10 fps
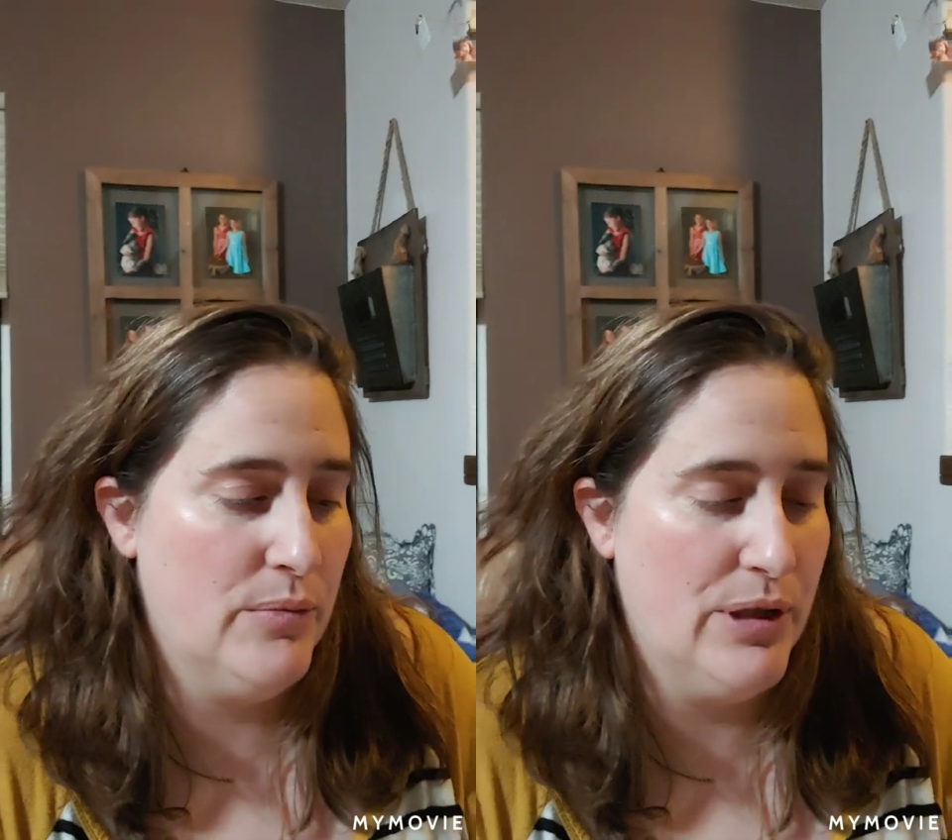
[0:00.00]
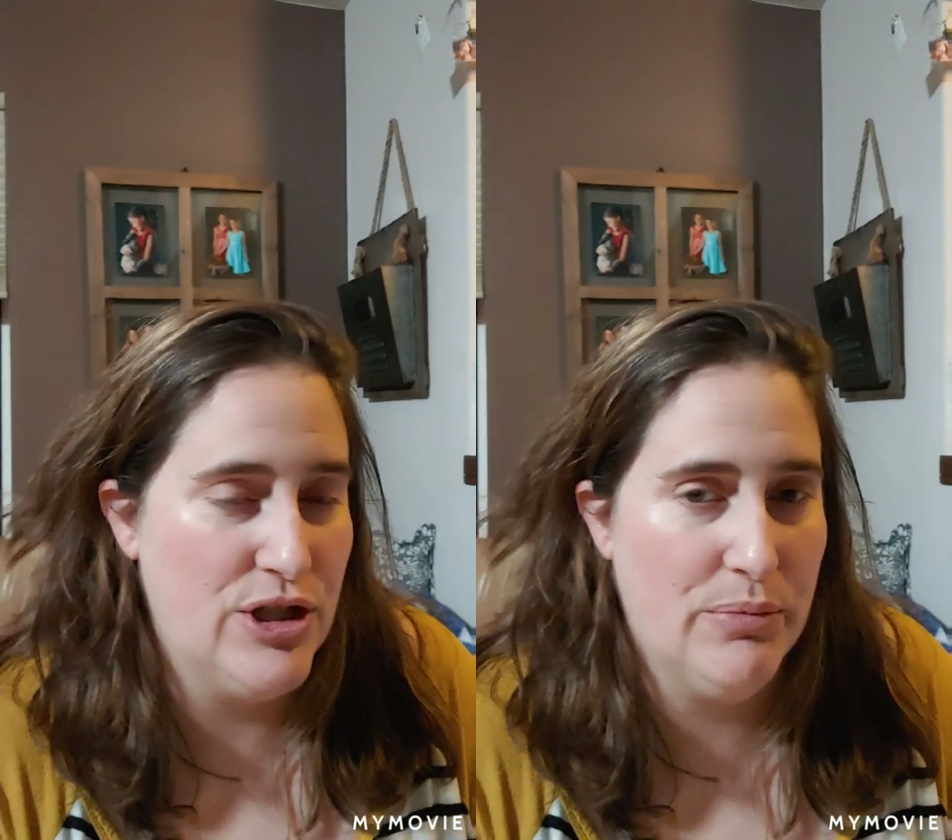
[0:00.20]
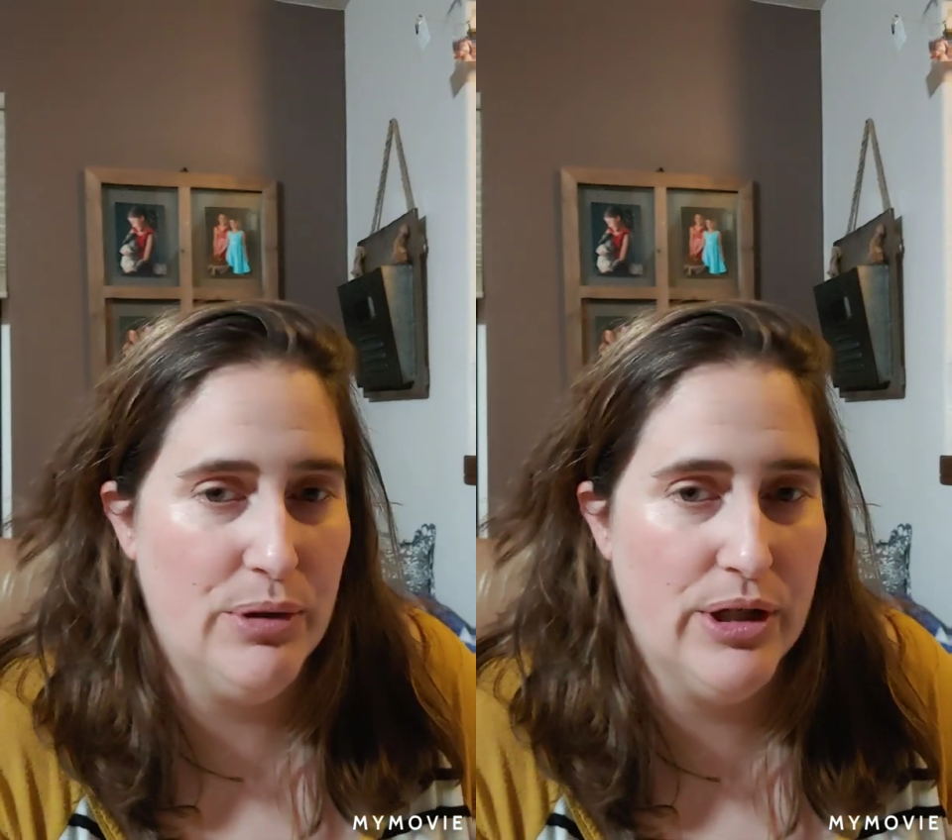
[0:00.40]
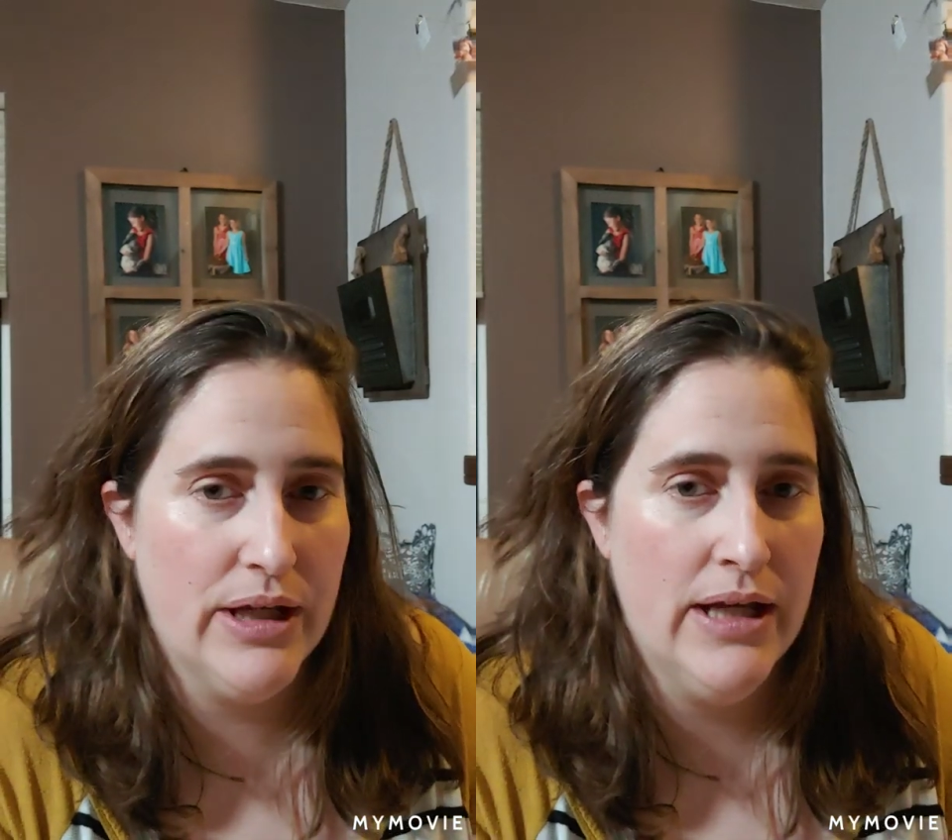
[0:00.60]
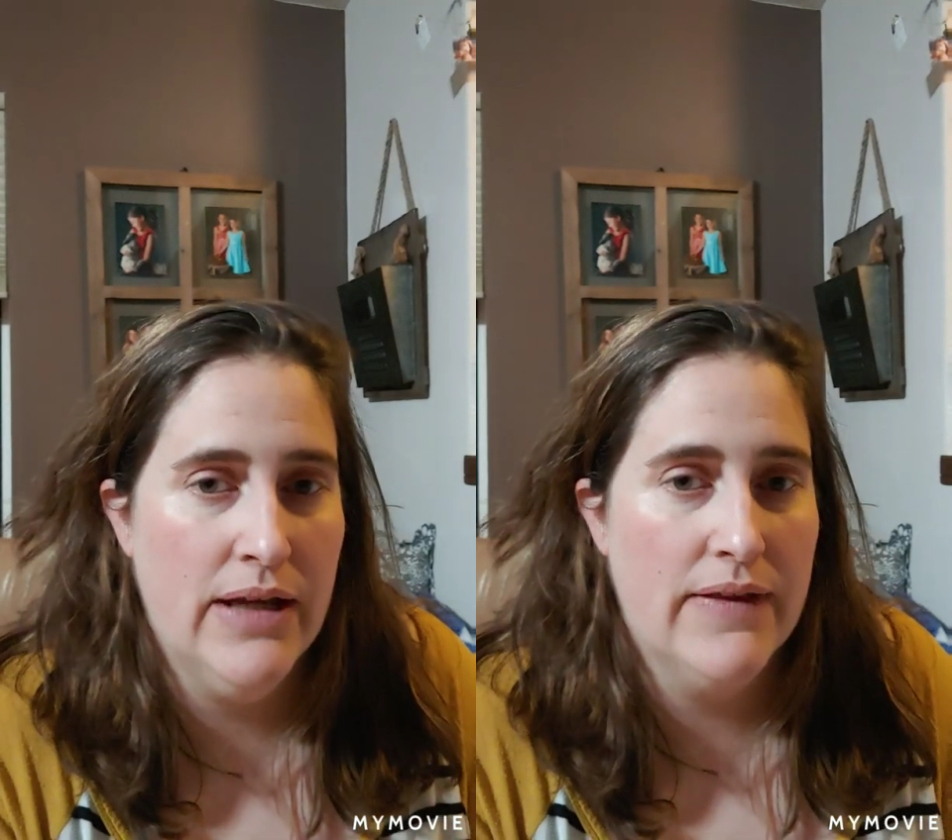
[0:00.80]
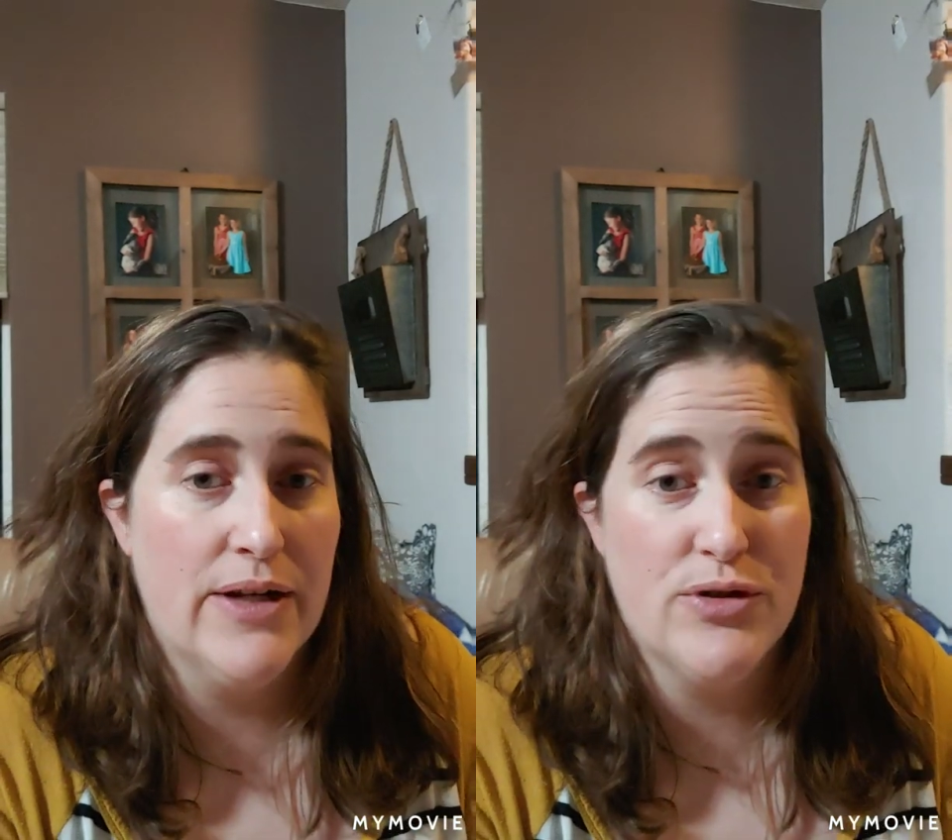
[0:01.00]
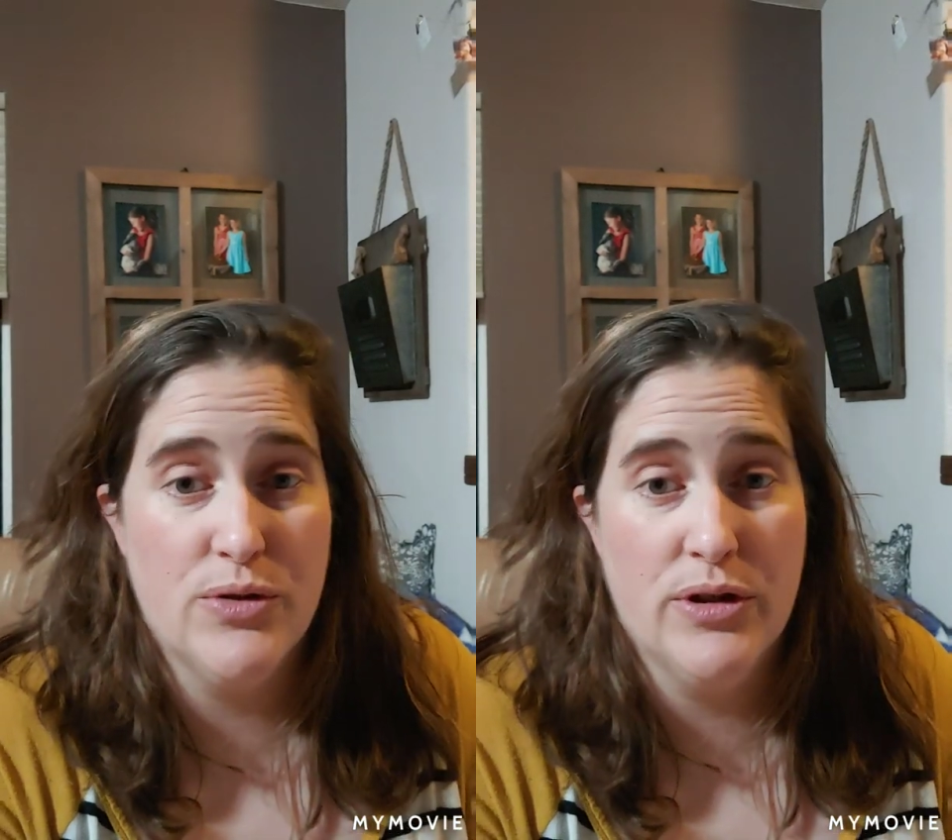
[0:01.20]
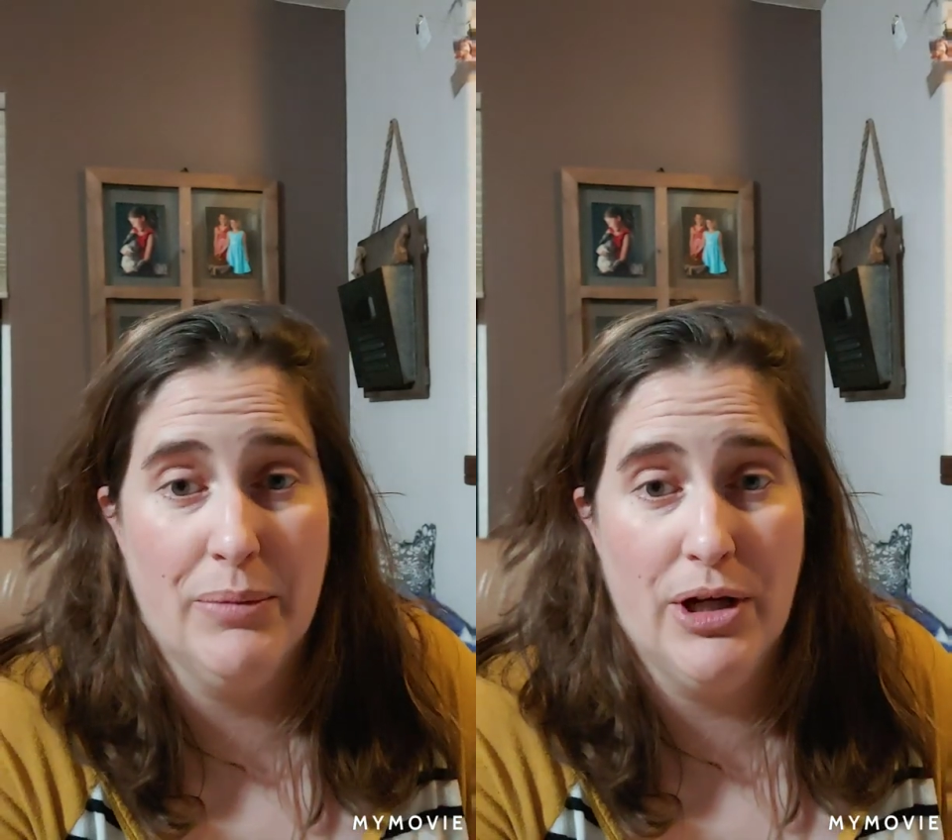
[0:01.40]
budget book that I was
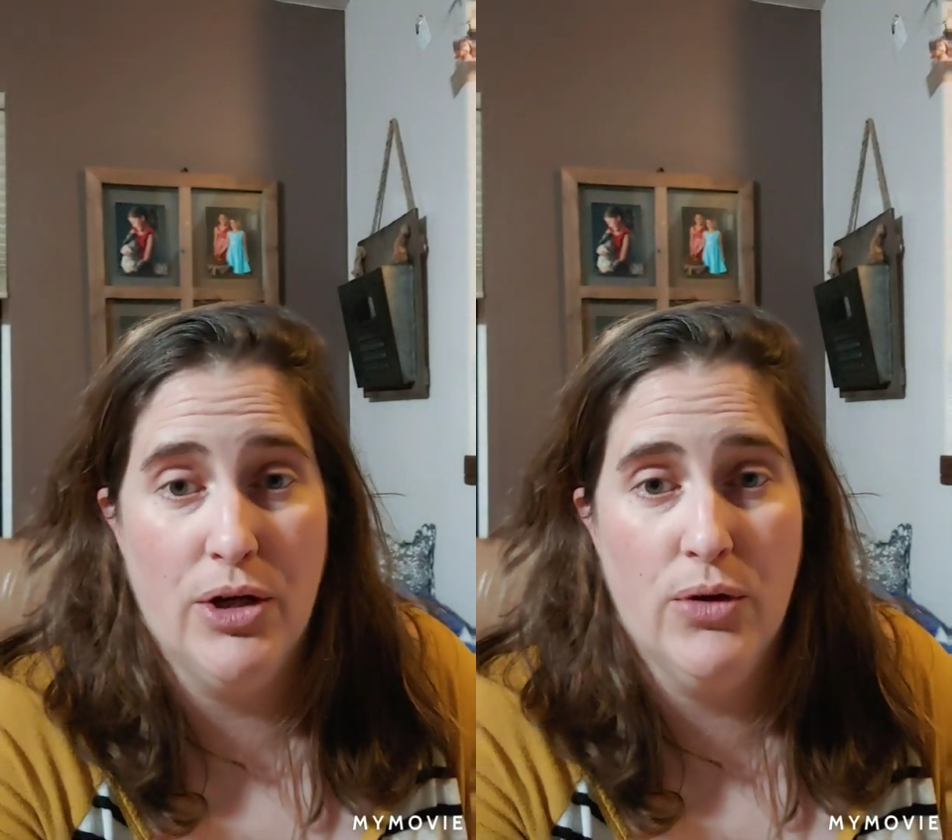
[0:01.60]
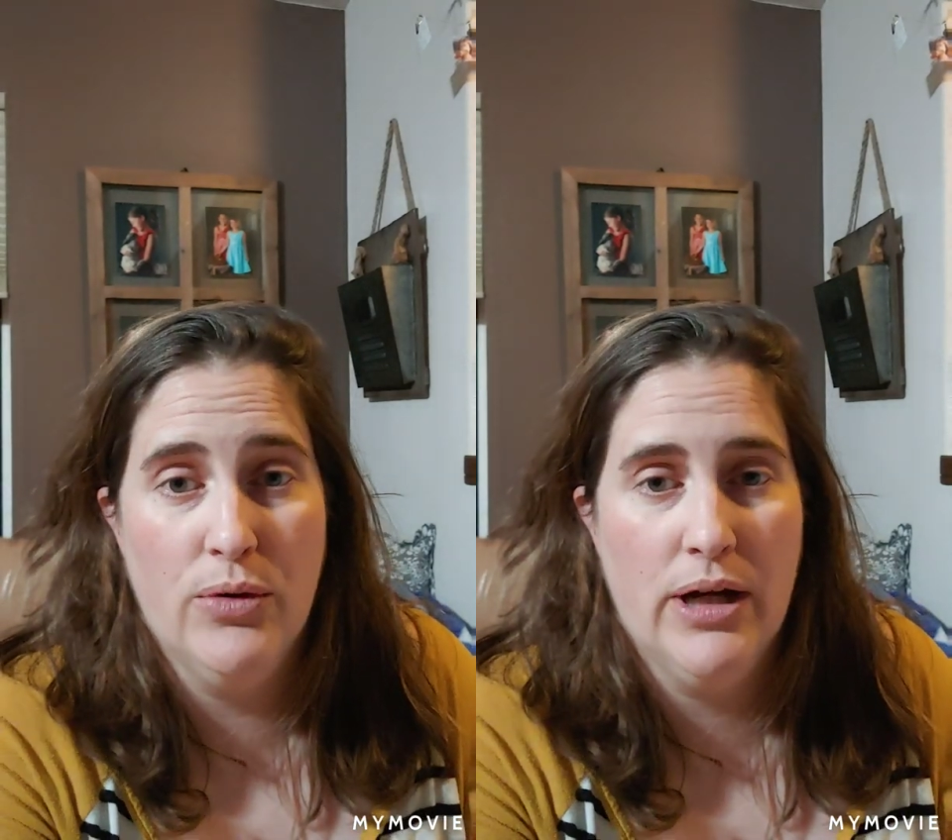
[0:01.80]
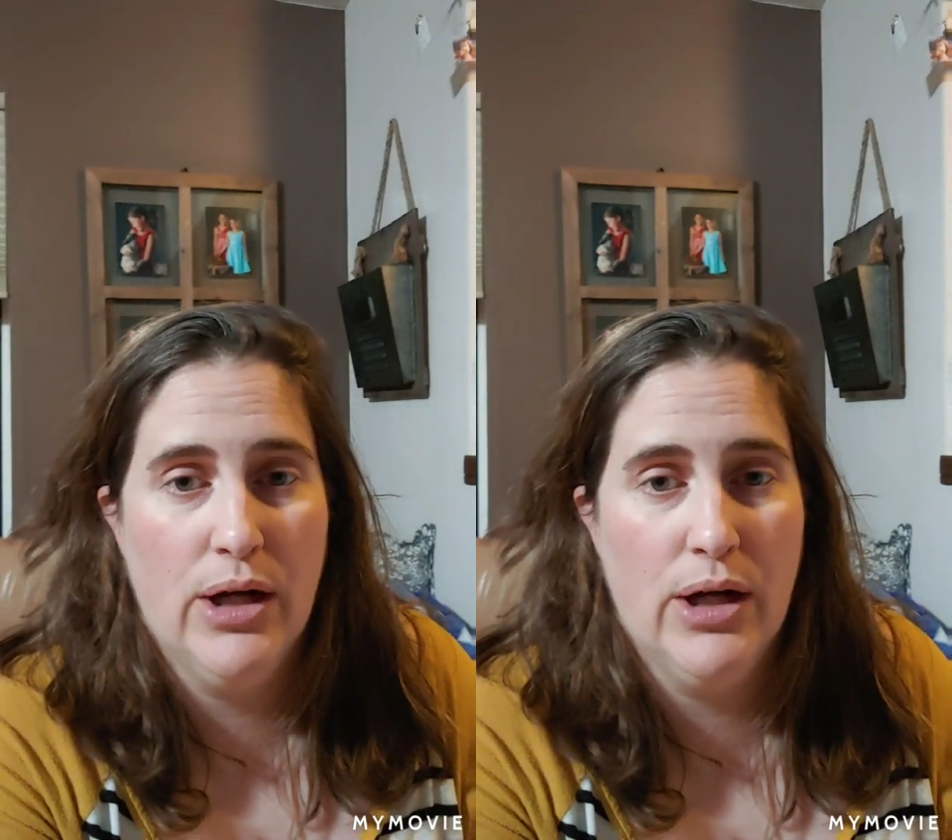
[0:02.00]
doing on my own.